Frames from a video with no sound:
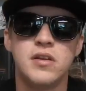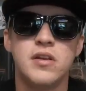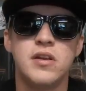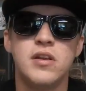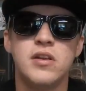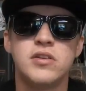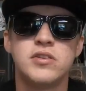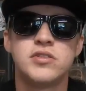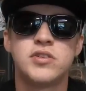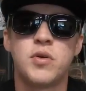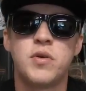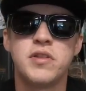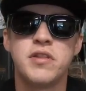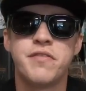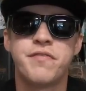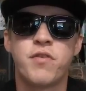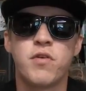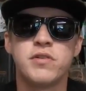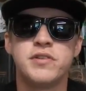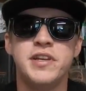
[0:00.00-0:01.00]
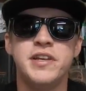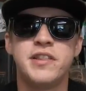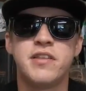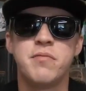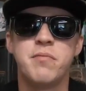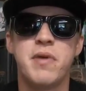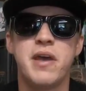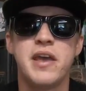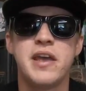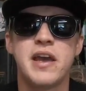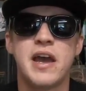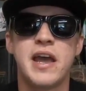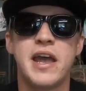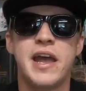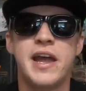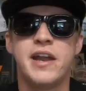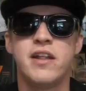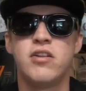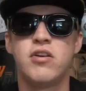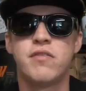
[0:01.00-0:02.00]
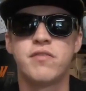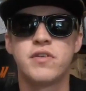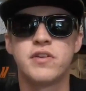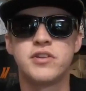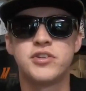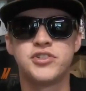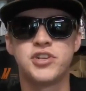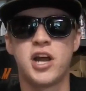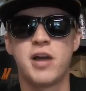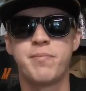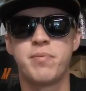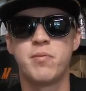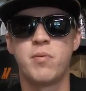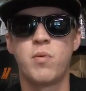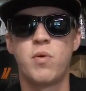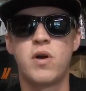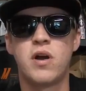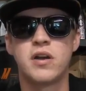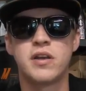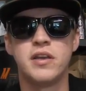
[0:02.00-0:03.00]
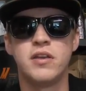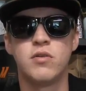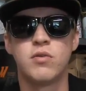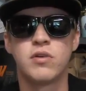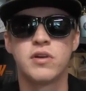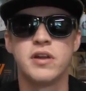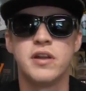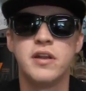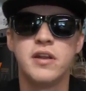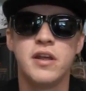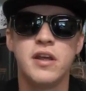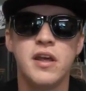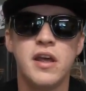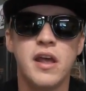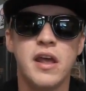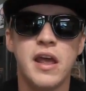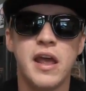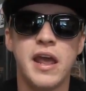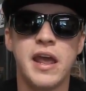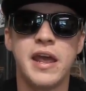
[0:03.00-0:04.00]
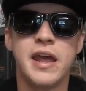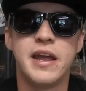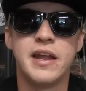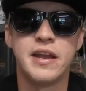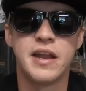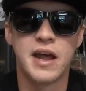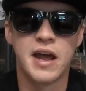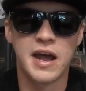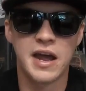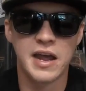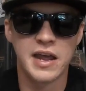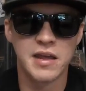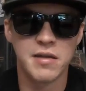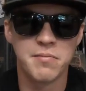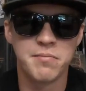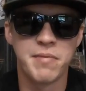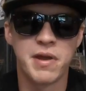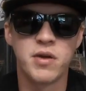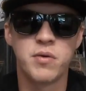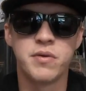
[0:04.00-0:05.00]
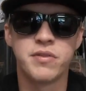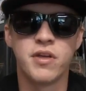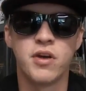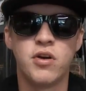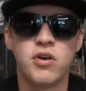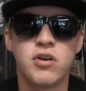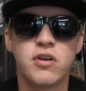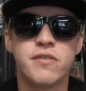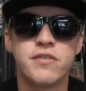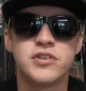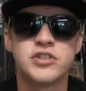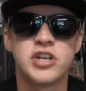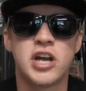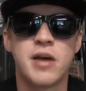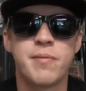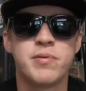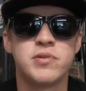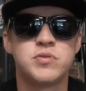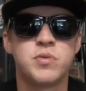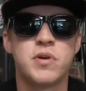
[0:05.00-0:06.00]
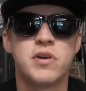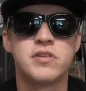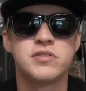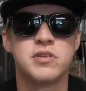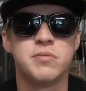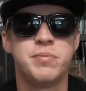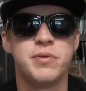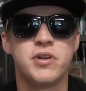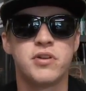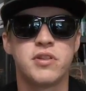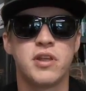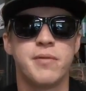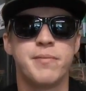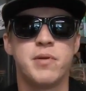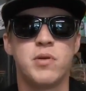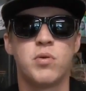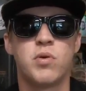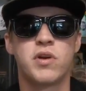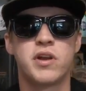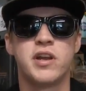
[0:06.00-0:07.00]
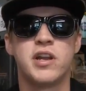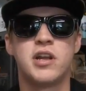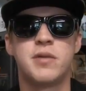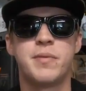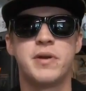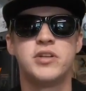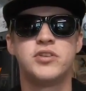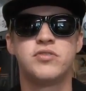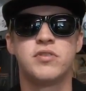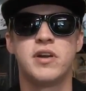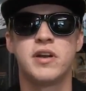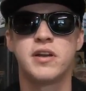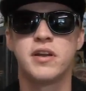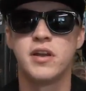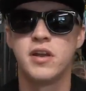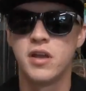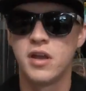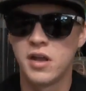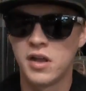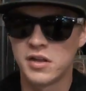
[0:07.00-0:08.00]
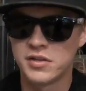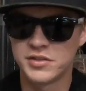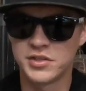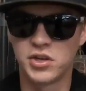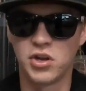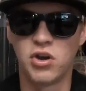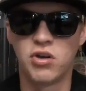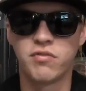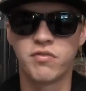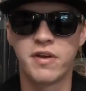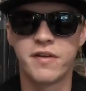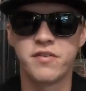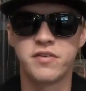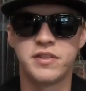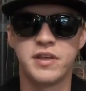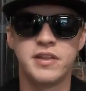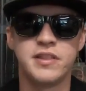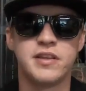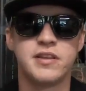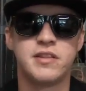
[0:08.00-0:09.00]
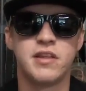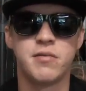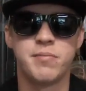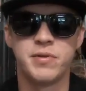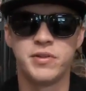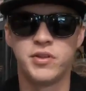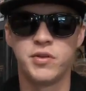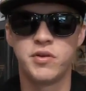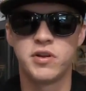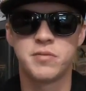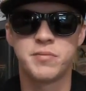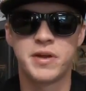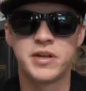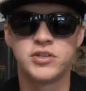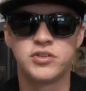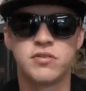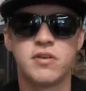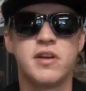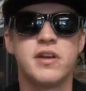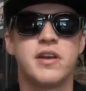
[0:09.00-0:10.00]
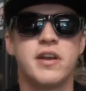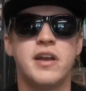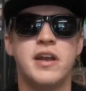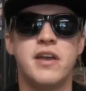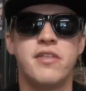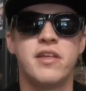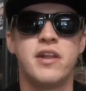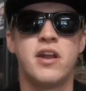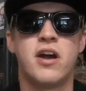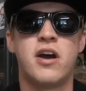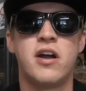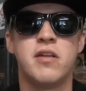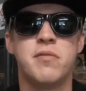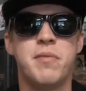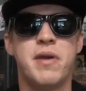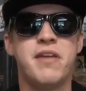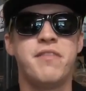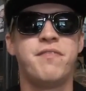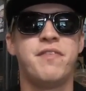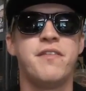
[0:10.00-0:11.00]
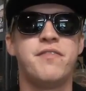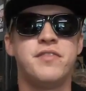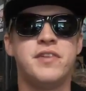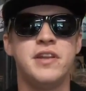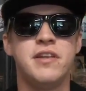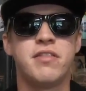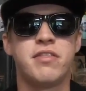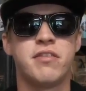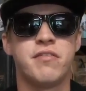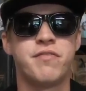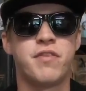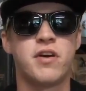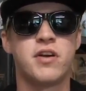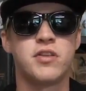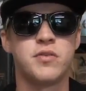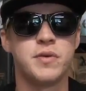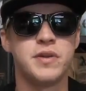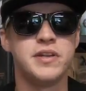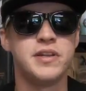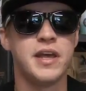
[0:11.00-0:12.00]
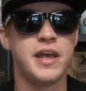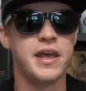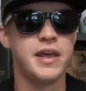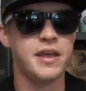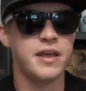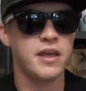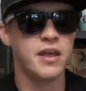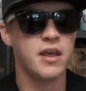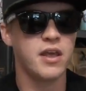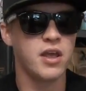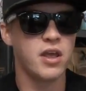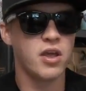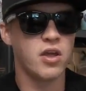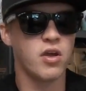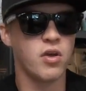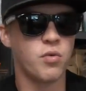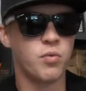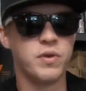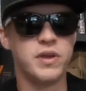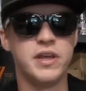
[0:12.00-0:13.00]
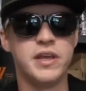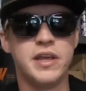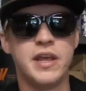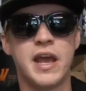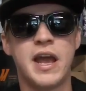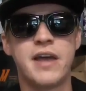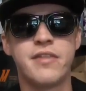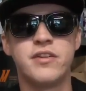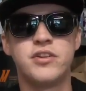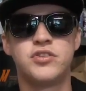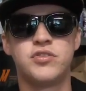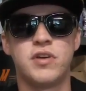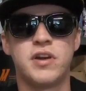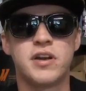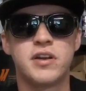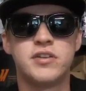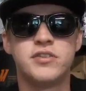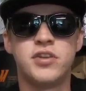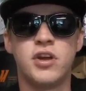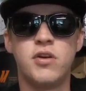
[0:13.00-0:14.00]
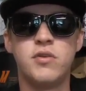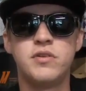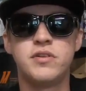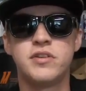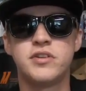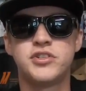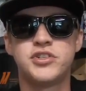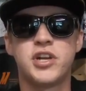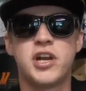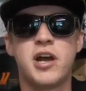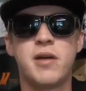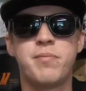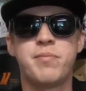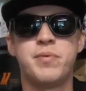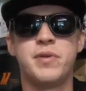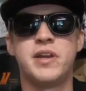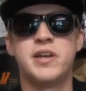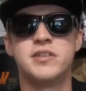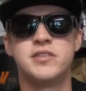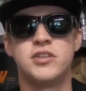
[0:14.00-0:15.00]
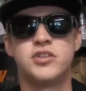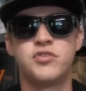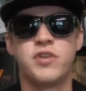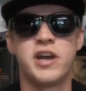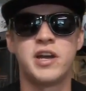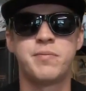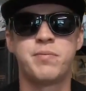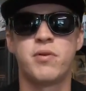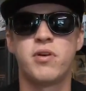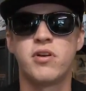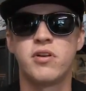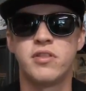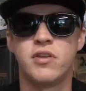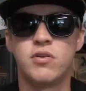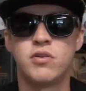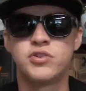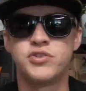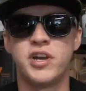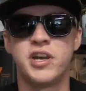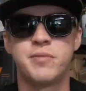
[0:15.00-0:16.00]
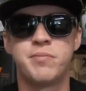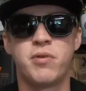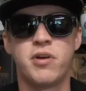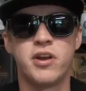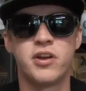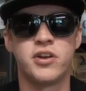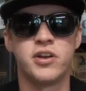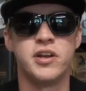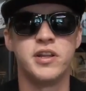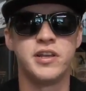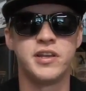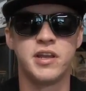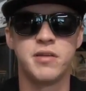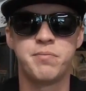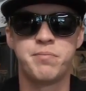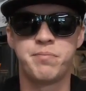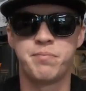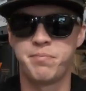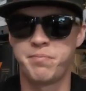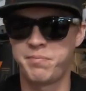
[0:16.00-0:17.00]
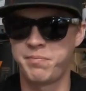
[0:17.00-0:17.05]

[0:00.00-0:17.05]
So on the 14th of May, I headed over to the shop in Milwaukee, Oregon, and I met with the owner of the shop as well as the builder that would be working on my truck to go over everything that they'd be doing to my truck. then on May 15th, the following day, we had the truck towed to the shop because the track bar, the old track bar, I couldn't get